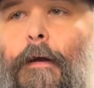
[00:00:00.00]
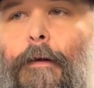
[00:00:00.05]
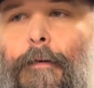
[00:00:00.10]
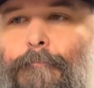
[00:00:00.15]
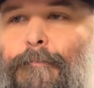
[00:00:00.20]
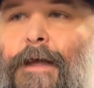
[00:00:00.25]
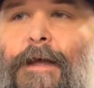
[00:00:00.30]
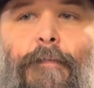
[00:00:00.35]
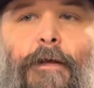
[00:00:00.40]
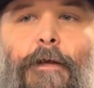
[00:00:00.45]

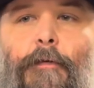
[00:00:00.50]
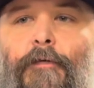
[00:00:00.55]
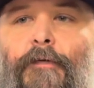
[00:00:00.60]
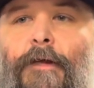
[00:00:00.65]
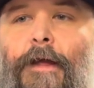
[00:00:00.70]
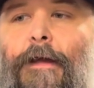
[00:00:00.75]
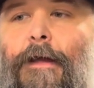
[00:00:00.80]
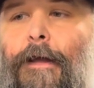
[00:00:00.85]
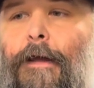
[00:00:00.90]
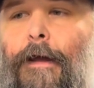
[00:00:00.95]
maybe you're
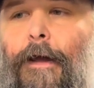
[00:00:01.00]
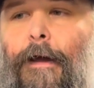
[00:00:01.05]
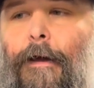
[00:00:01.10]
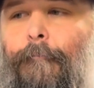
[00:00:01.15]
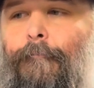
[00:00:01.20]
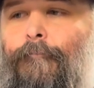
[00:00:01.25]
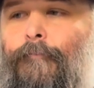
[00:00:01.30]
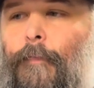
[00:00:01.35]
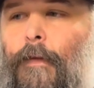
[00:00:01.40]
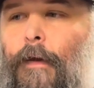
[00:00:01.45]
taking
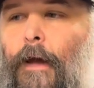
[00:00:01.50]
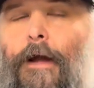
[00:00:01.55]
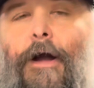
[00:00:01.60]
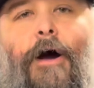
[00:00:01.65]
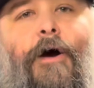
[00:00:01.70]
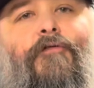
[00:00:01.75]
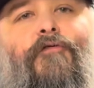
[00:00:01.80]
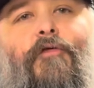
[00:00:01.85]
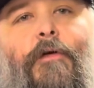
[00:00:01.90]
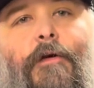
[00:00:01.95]
a
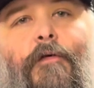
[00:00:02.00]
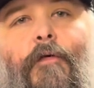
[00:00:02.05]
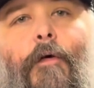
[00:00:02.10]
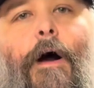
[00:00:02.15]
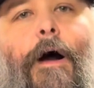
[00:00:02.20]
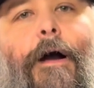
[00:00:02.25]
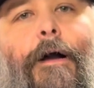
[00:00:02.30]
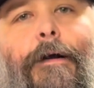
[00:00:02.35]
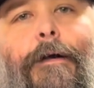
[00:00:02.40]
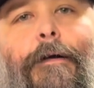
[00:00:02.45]
country
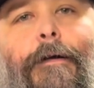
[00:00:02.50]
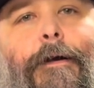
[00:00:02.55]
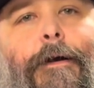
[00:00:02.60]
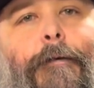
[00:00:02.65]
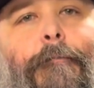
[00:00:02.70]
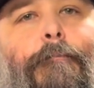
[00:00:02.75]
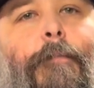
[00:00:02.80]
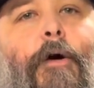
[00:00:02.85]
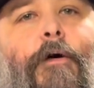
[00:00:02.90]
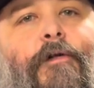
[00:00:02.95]
crock
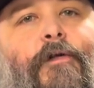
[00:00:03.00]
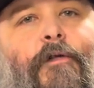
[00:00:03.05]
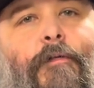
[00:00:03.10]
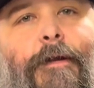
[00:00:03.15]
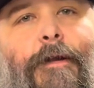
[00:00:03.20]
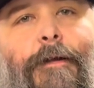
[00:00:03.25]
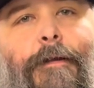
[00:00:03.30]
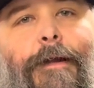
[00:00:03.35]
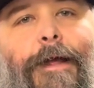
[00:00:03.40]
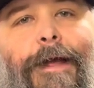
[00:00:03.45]

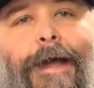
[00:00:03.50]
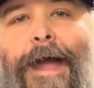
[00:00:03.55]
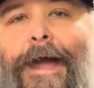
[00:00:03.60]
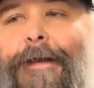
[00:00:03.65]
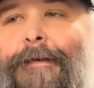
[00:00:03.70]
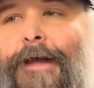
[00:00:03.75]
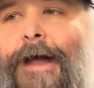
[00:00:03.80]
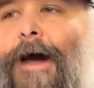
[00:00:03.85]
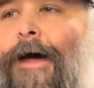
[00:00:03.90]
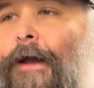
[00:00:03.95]
margarine
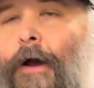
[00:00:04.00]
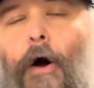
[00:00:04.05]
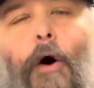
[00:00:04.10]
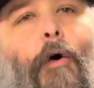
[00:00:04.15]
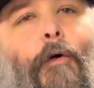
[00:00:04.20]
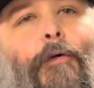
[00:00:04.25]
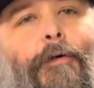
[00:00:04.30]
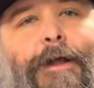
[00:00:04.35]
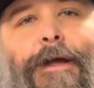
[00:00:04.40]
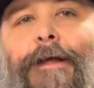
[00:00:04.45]
and cutting a
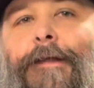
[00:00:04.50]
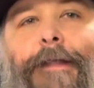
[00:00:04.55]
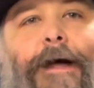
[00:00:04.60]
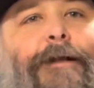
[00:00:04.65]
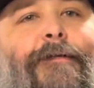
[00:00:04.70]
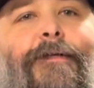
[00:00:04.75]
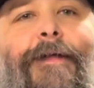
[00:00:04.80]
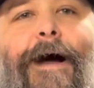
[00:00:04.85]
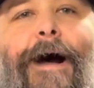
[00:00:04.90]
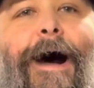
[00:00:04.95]
hole in it, and
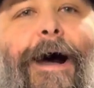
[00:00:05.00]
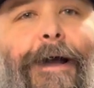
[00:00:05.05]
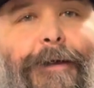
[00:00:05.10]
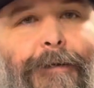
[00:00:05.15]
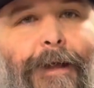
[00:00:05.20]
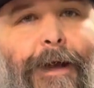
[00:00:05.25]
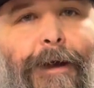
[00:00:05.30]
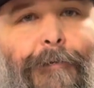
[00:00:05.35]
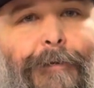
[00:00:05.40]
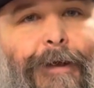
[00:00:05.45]
that's the high
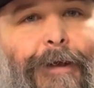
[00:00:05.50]
now.